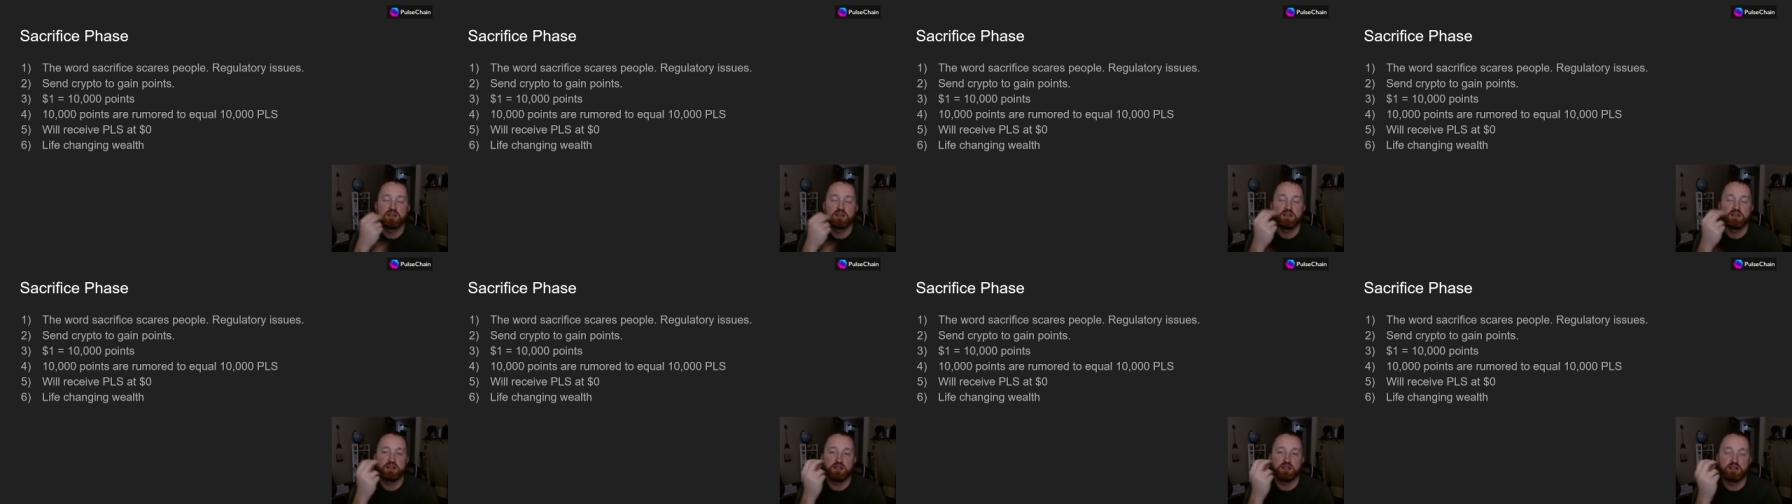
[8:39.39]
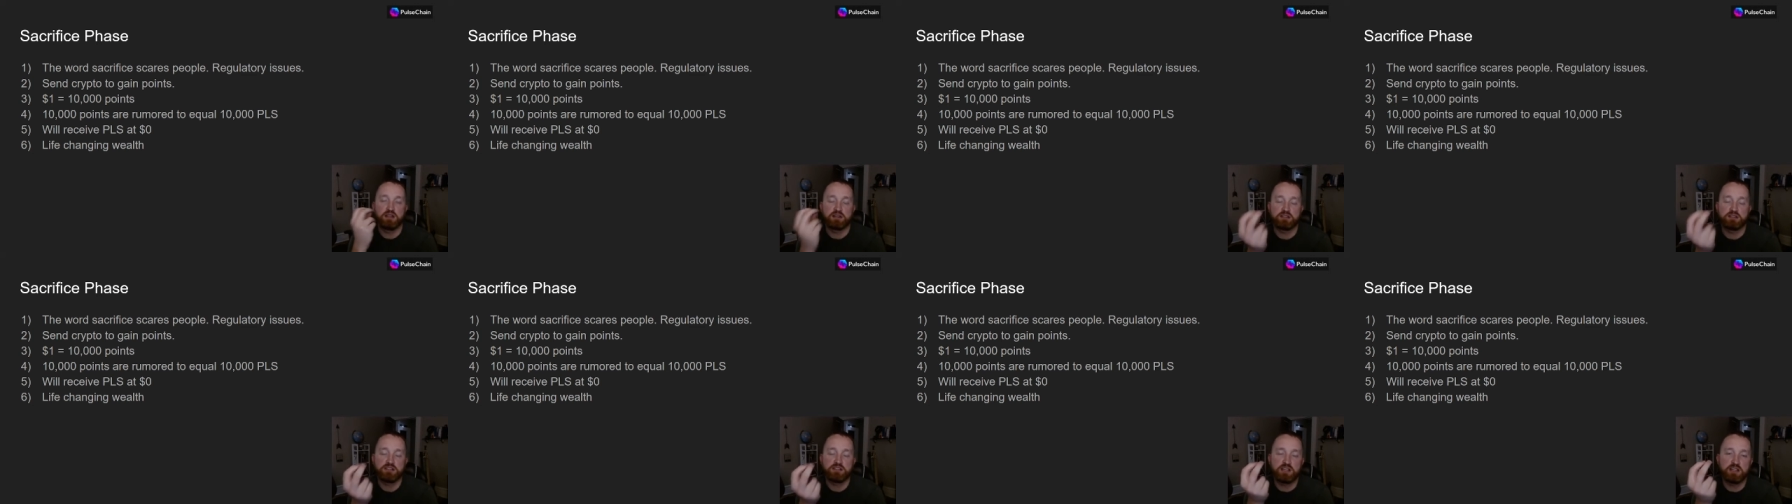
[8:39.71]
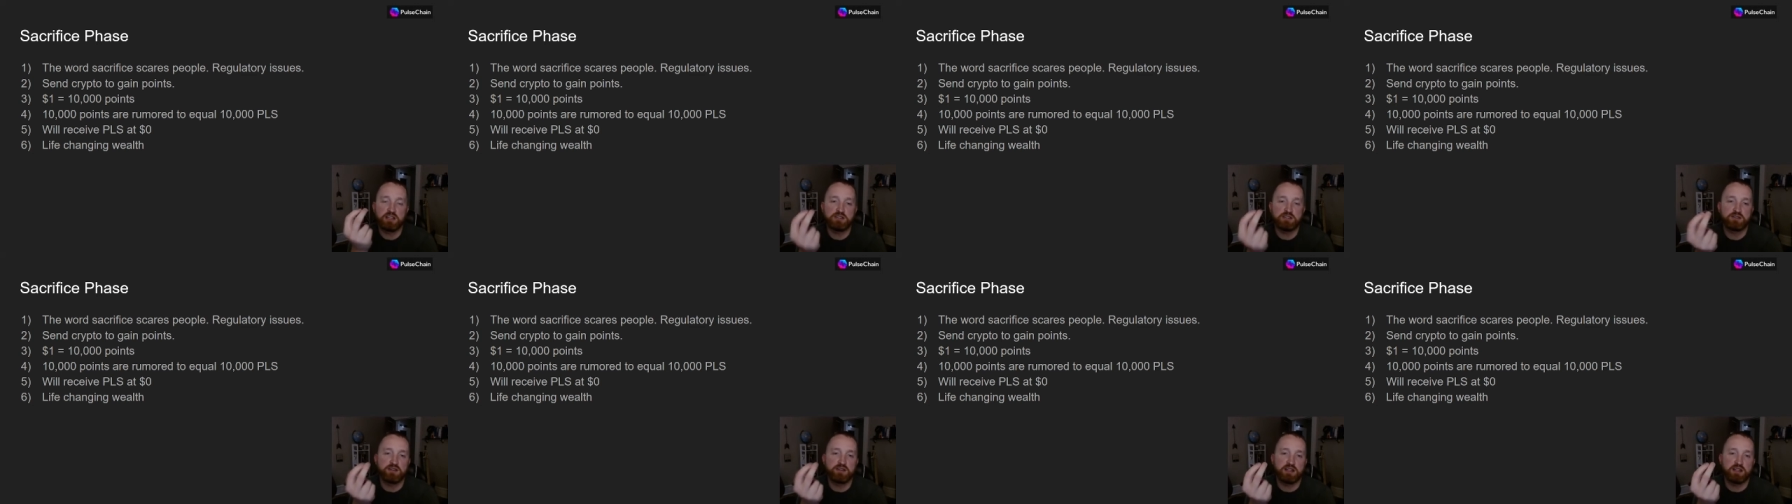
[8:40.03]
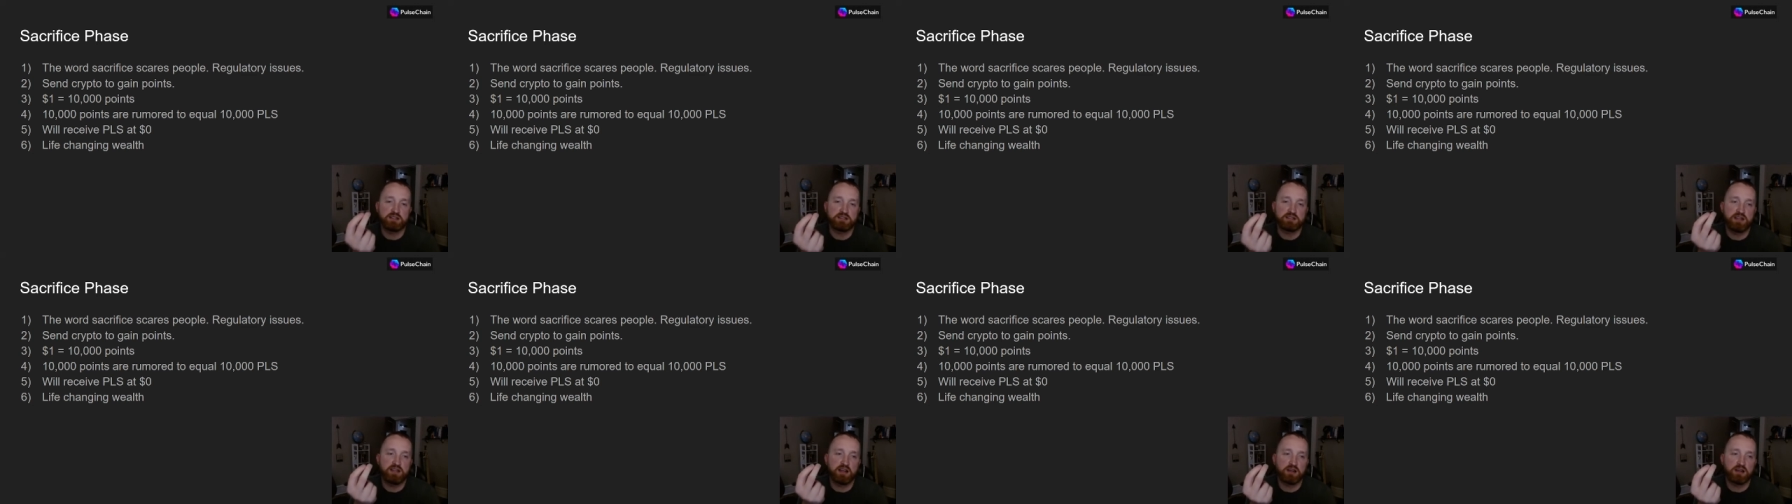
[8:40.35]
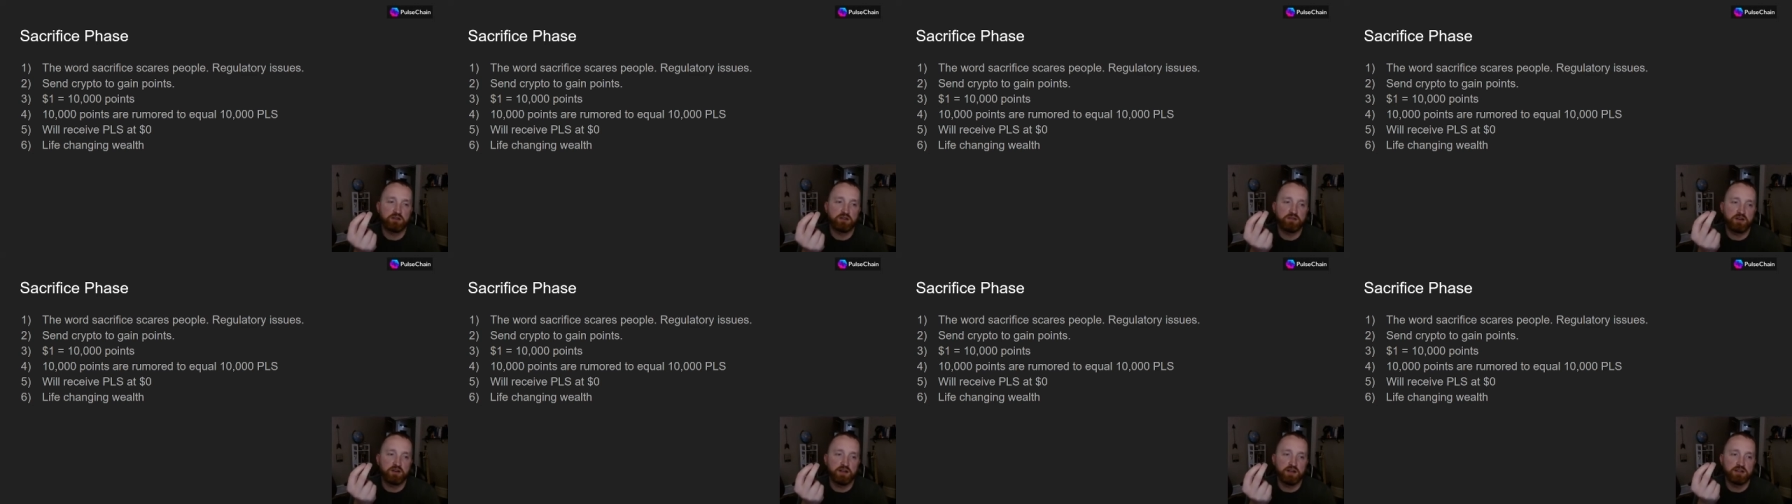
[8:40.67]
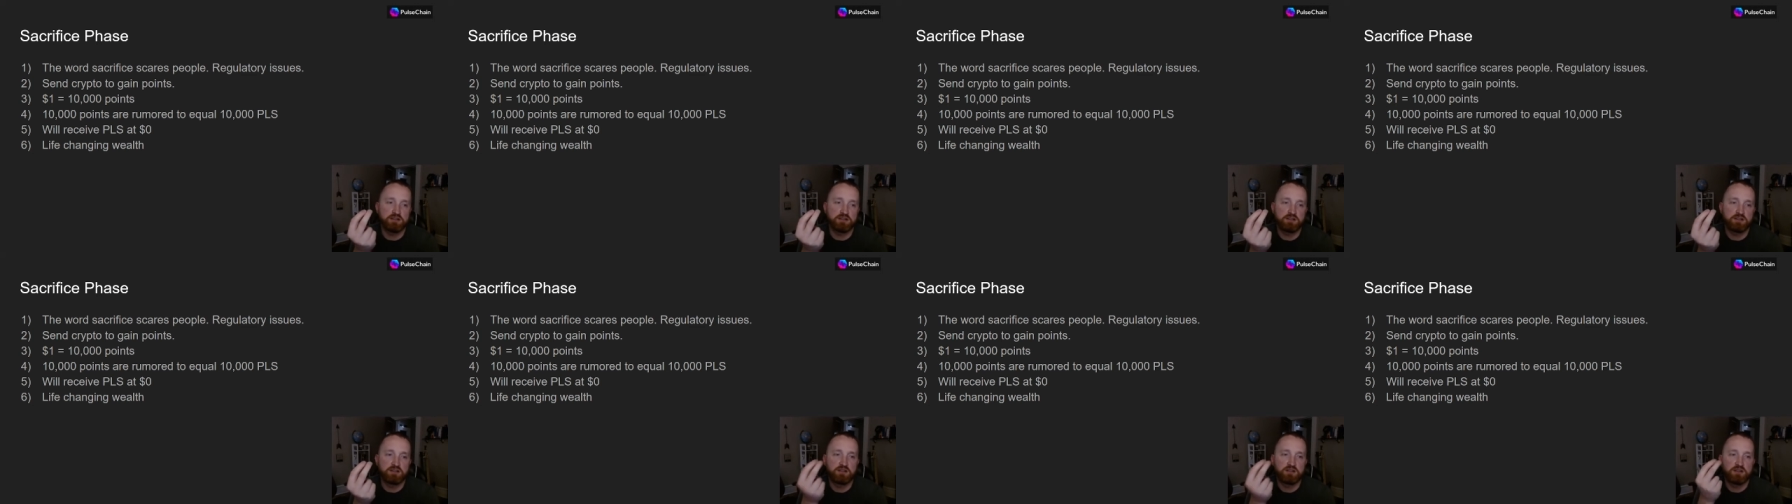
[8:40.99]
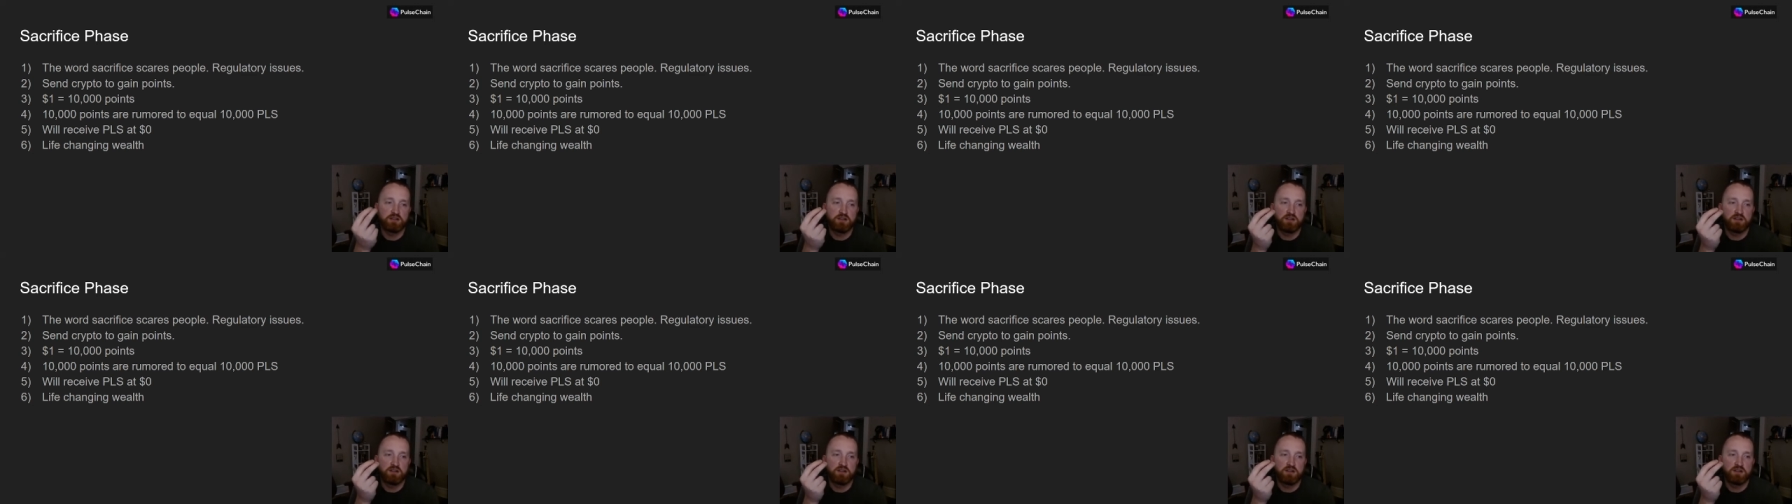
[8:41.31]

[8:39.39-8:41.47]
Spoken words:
In exchange for that sacrifice,